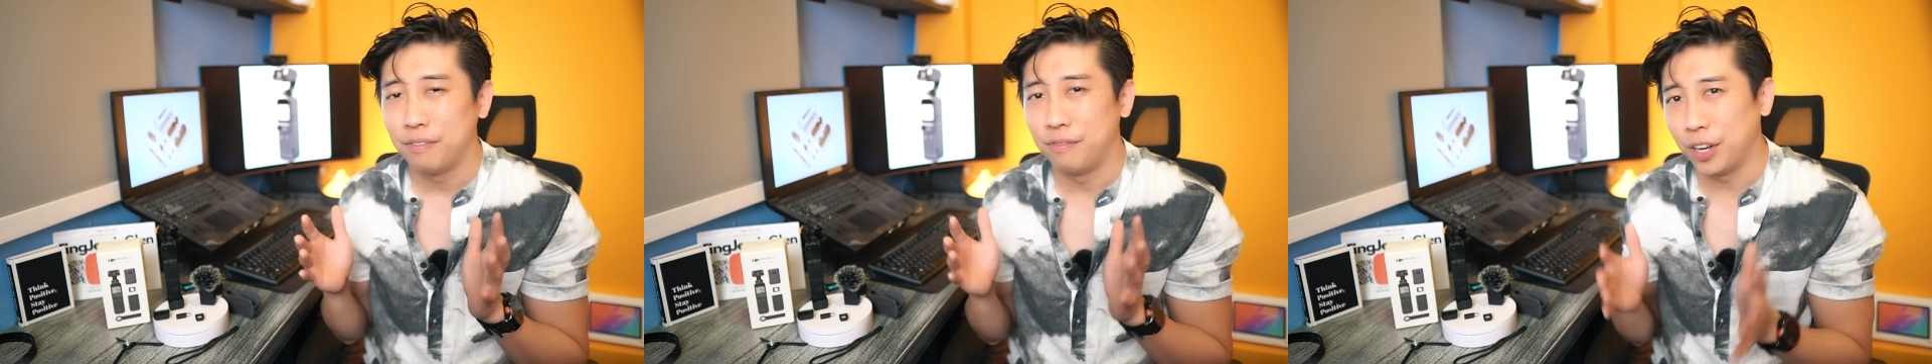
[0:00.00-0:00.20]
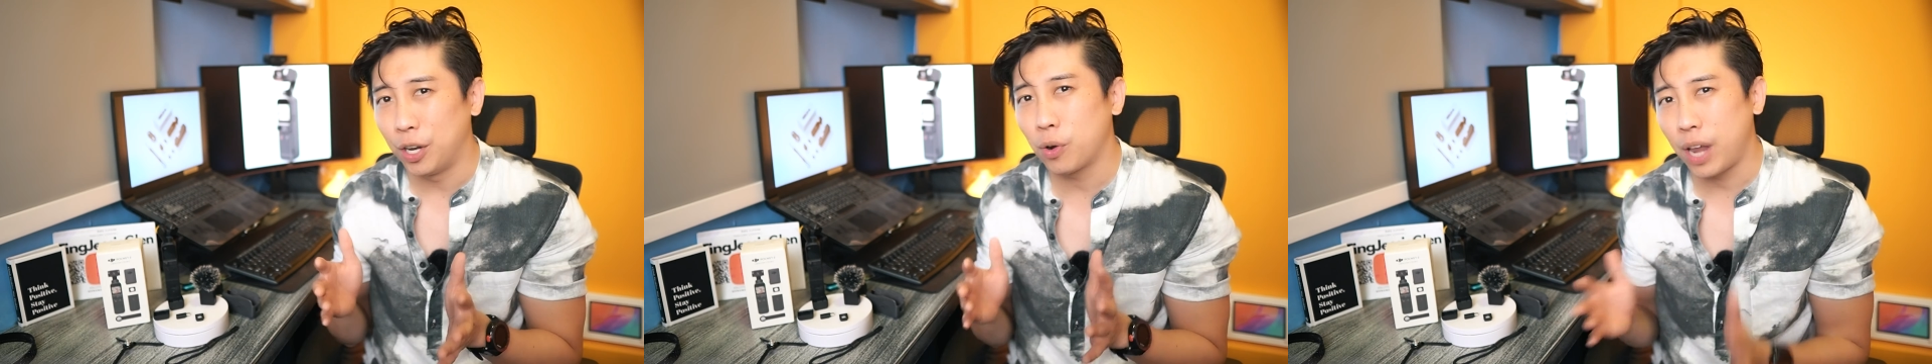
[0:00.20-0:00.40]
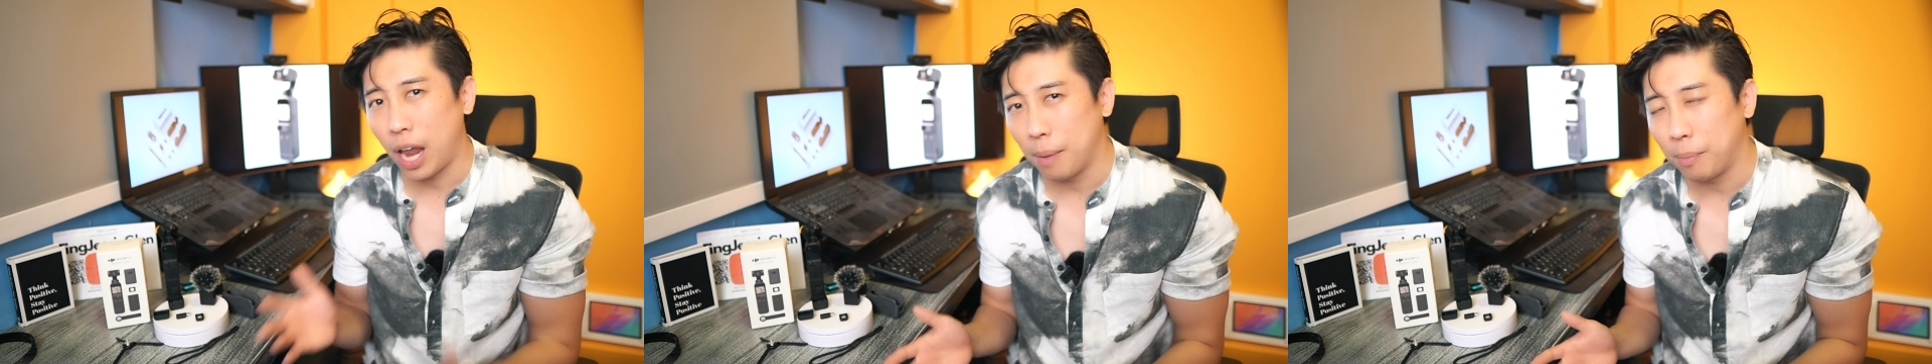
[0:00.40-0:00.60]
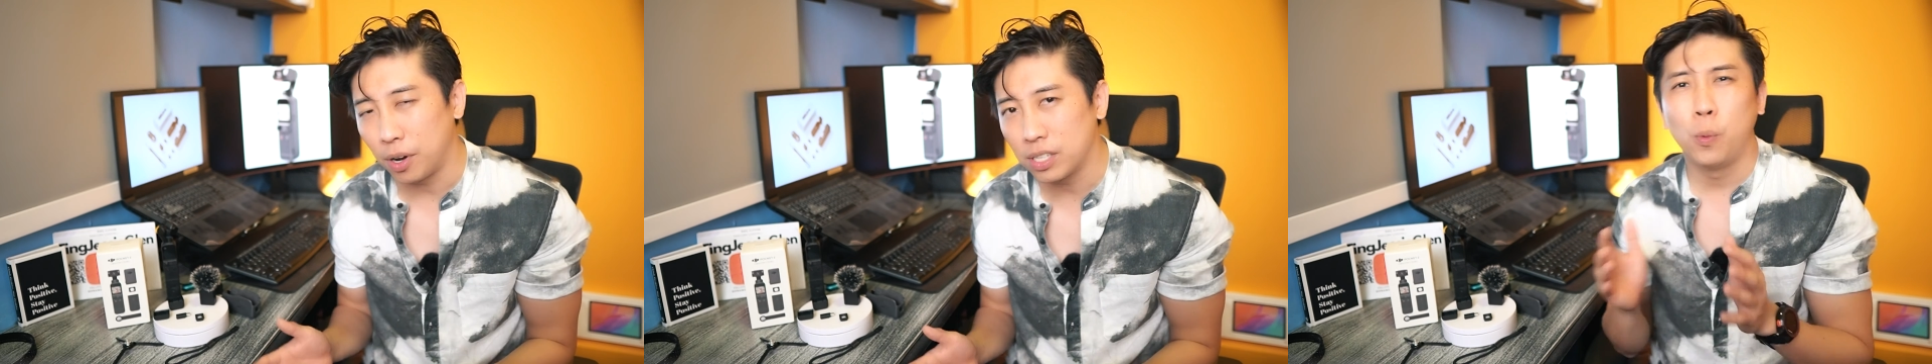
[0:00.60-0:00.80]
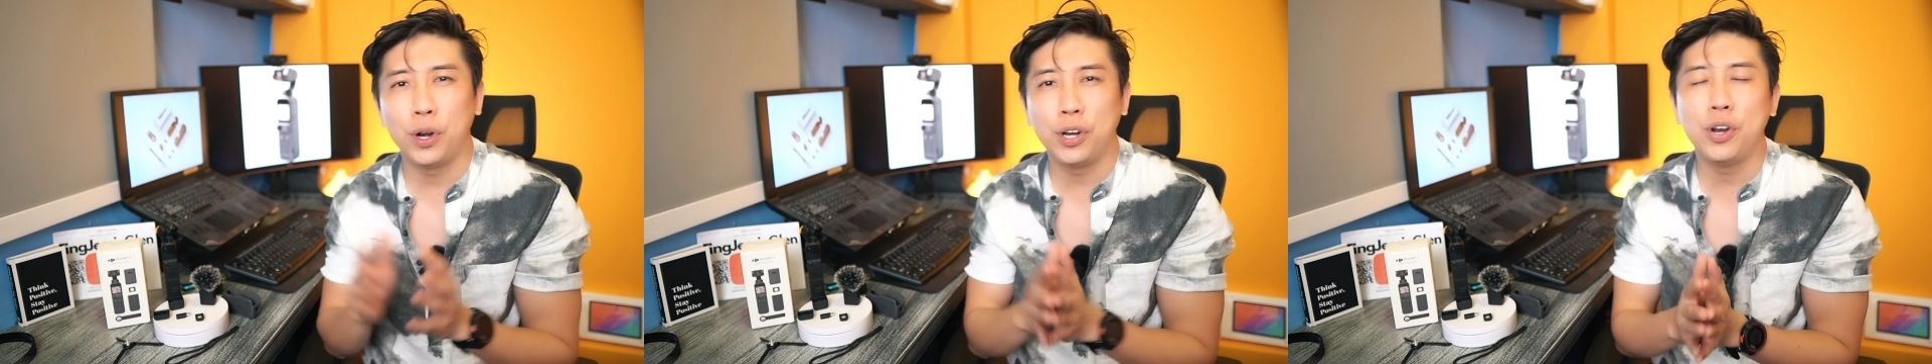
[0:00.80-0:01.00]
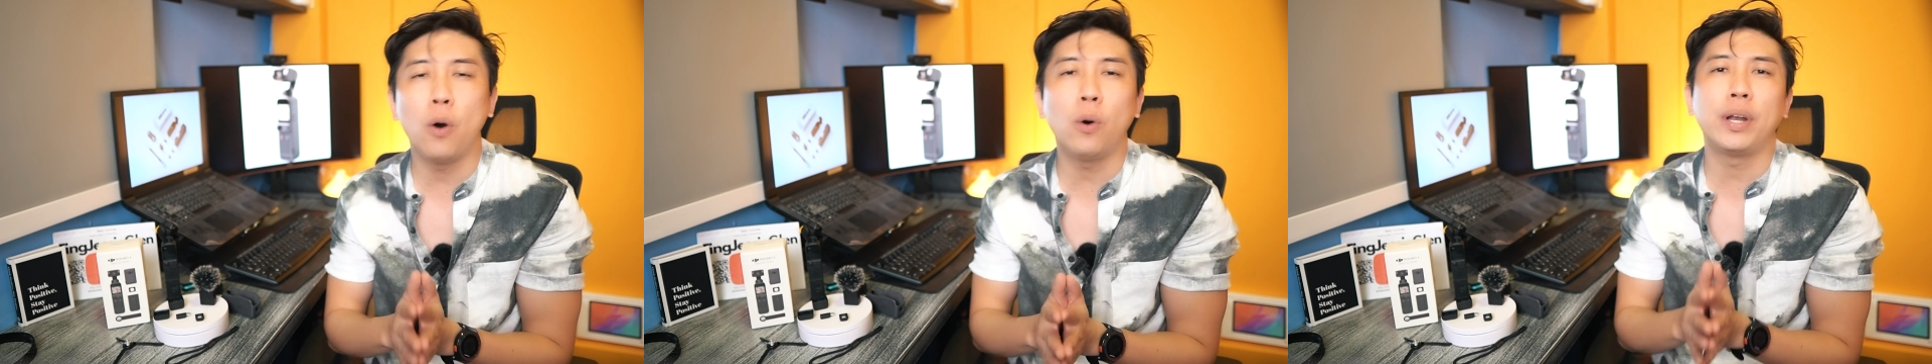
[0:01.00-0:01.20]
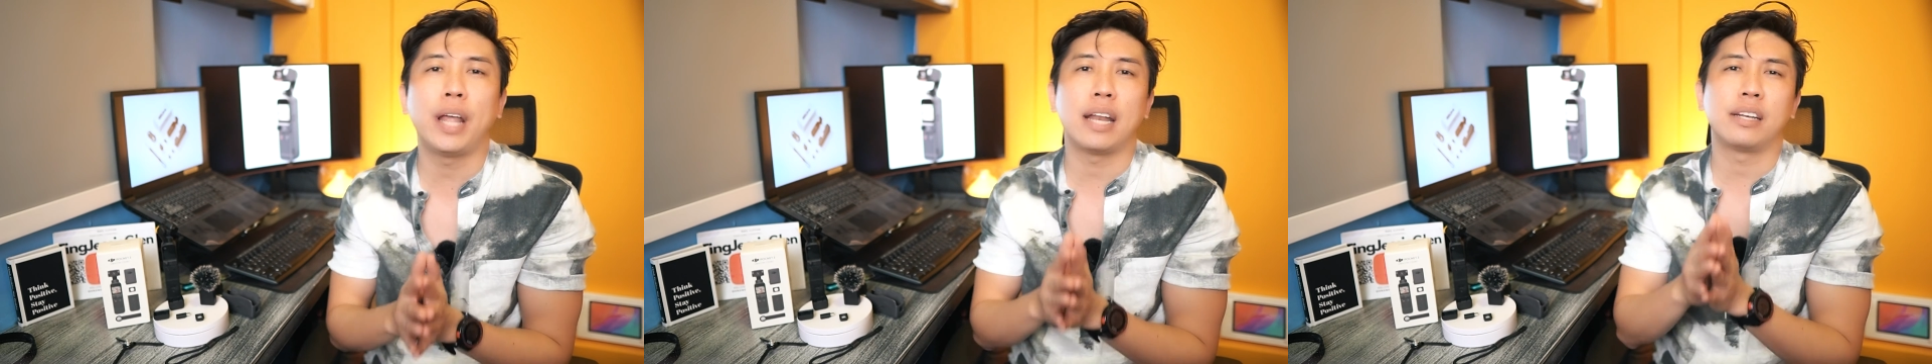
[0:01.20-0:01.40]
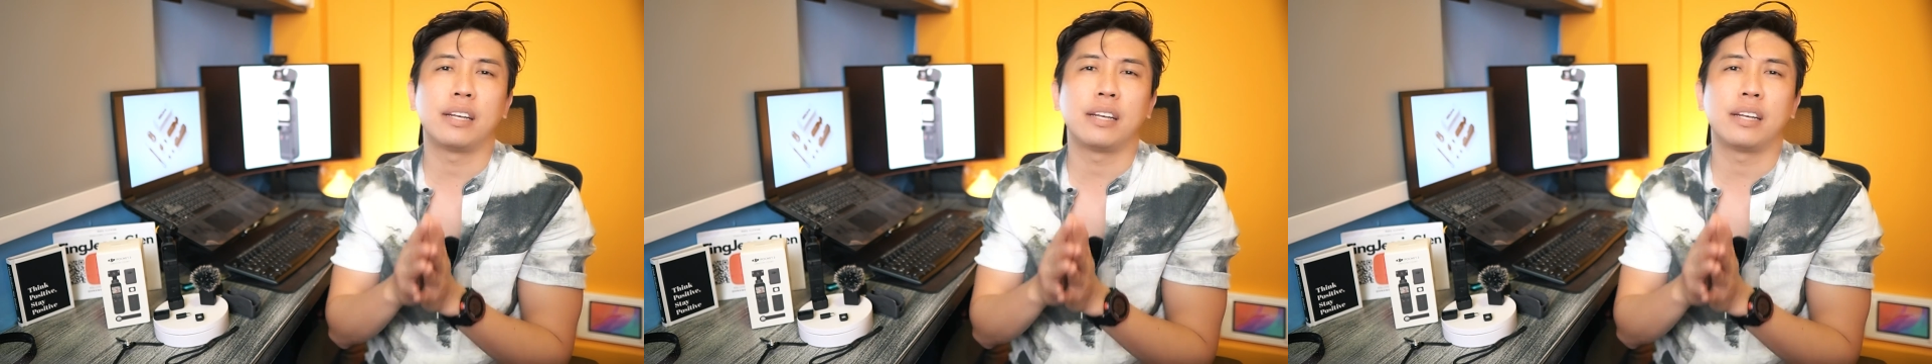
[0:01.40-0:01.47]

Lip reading: video cameras would know that